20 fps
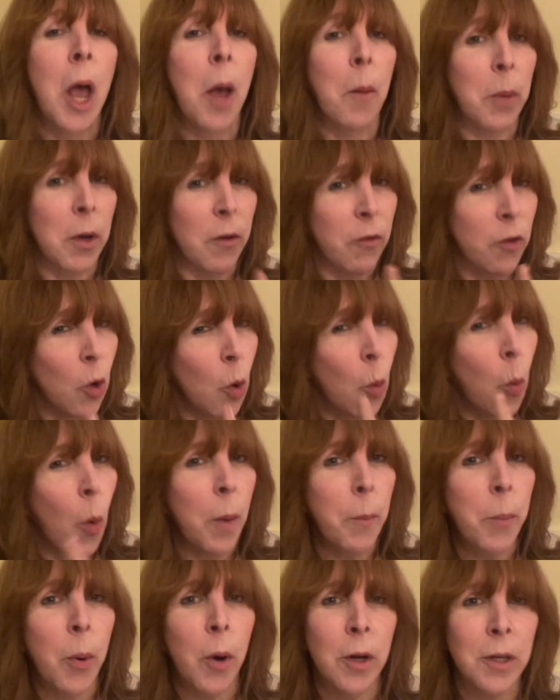But if you're
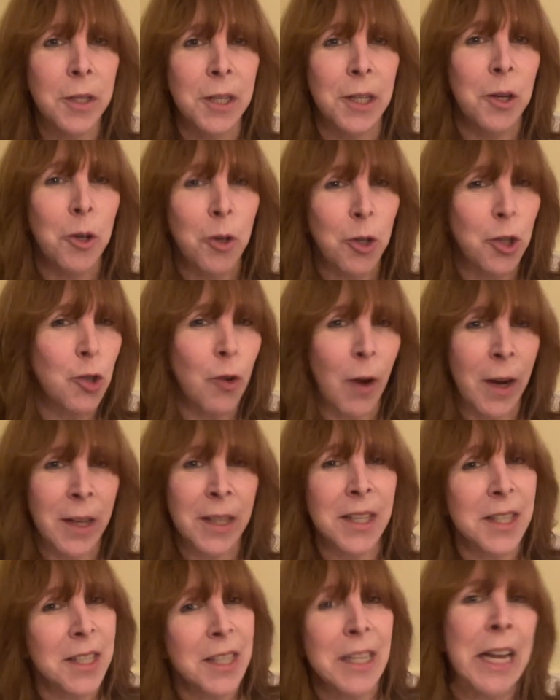one person who's trying
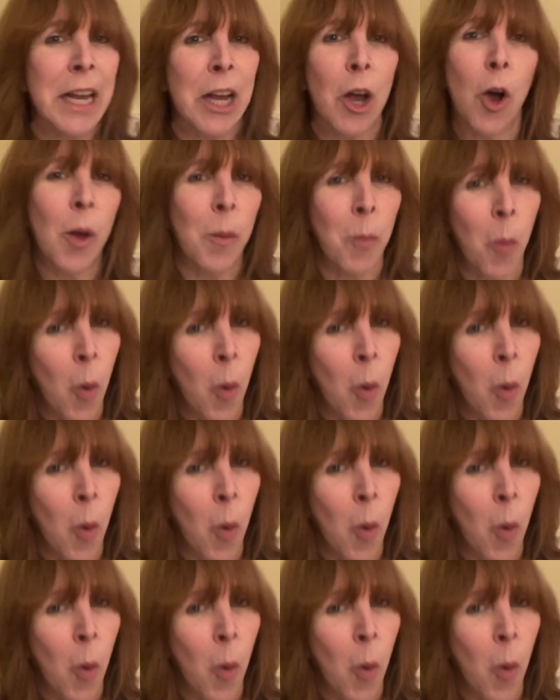to sneak on